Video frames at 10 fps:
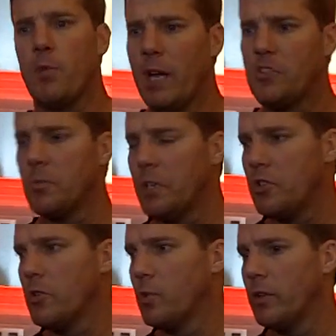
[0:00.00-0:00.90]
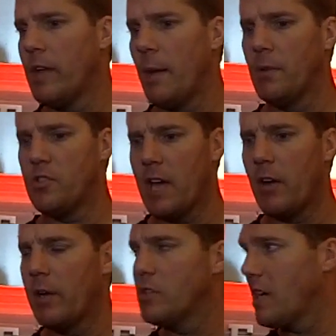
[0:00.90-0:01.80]
We had some issues with that, but
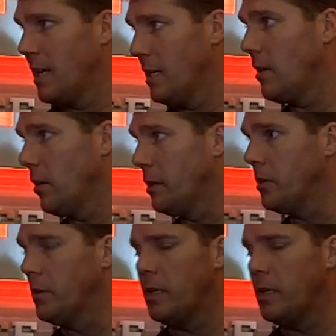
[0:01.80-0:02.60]
Saturday it's got to get cleaner,